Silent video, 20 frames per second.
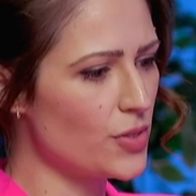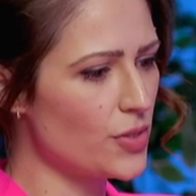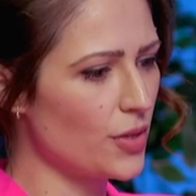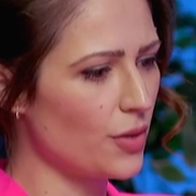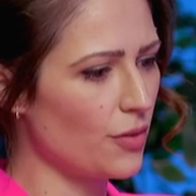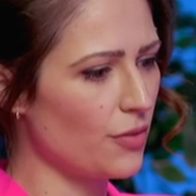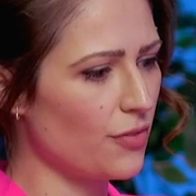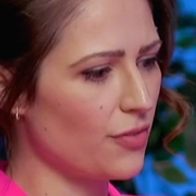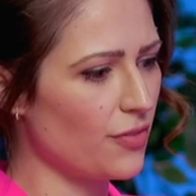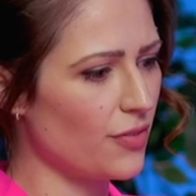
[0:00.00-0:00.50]

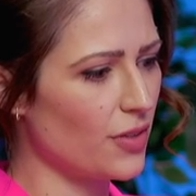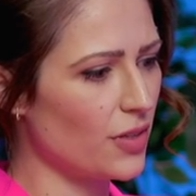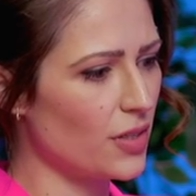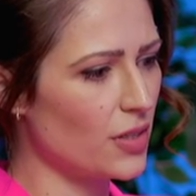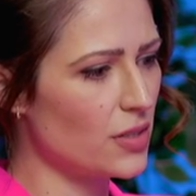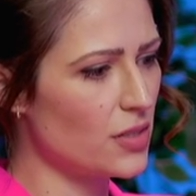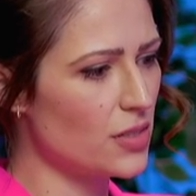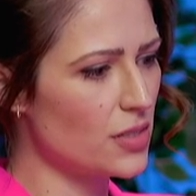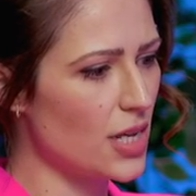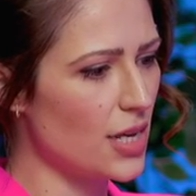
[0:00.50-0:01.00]
of
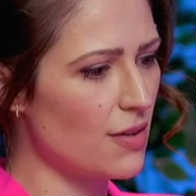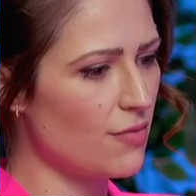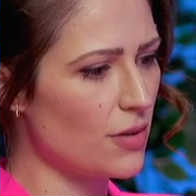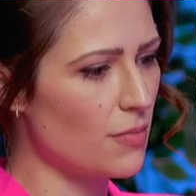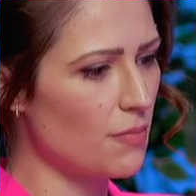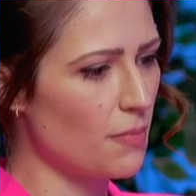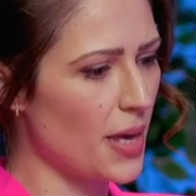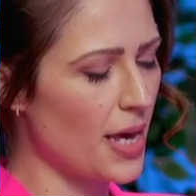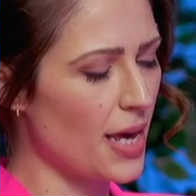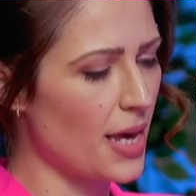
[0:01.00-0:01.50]
Stephen
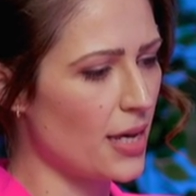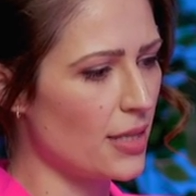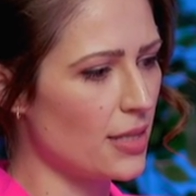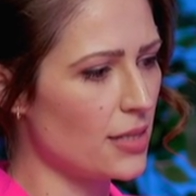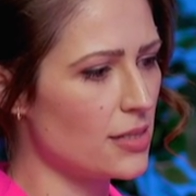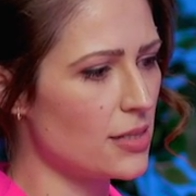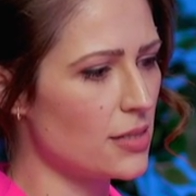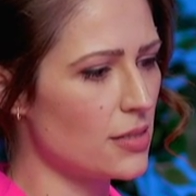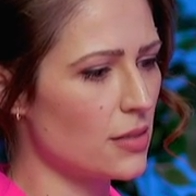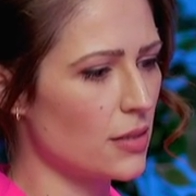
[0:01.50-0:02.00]
Bear,
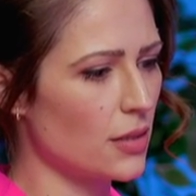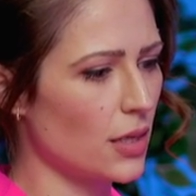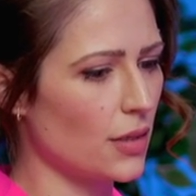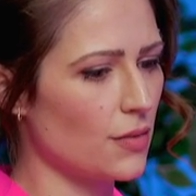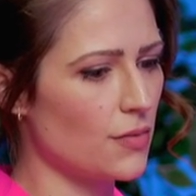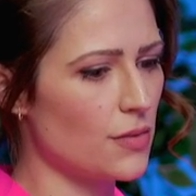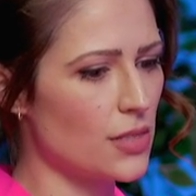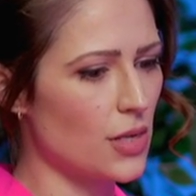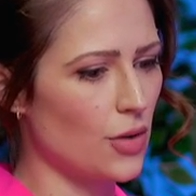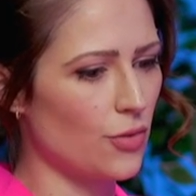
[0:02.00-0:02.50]
this kind of
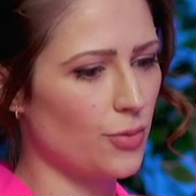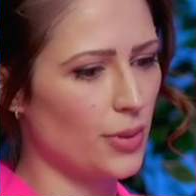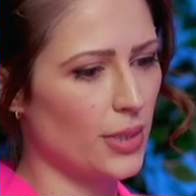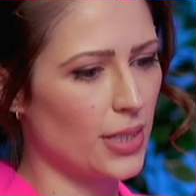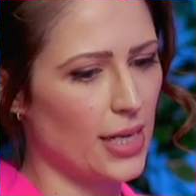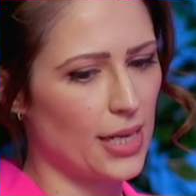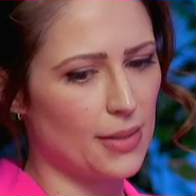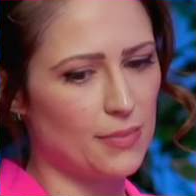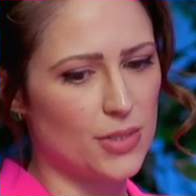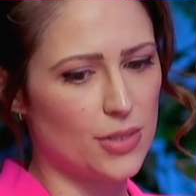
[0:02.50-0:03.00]
self
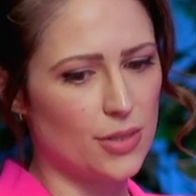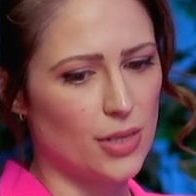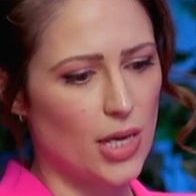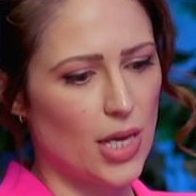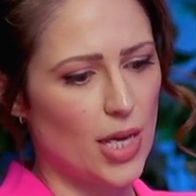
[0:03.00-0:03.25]
proclaimed,